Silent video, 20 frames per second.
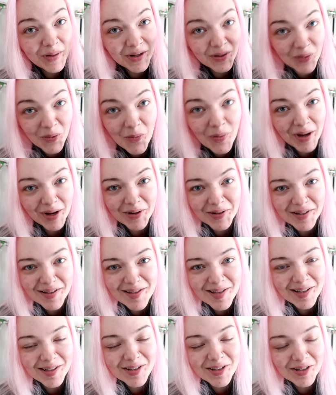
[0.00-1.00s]
and oh my
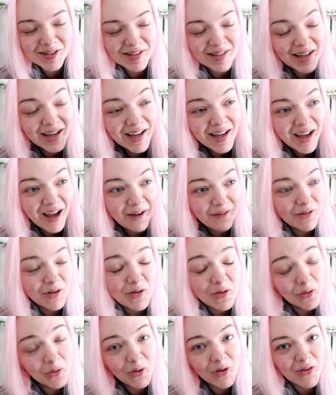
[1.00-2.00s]
goodness, it's just, I
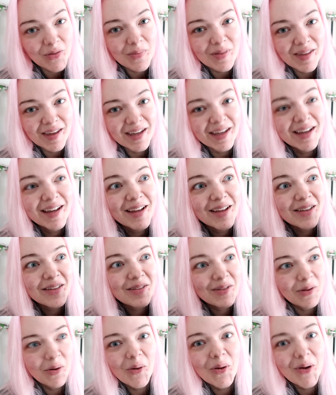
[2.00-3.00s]
feel so Christmassy.
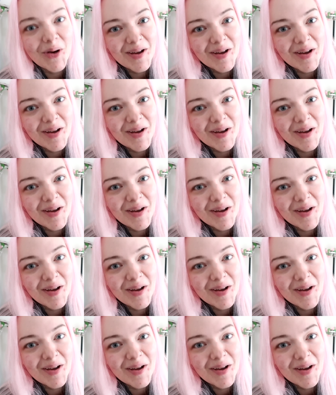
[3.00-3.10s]
So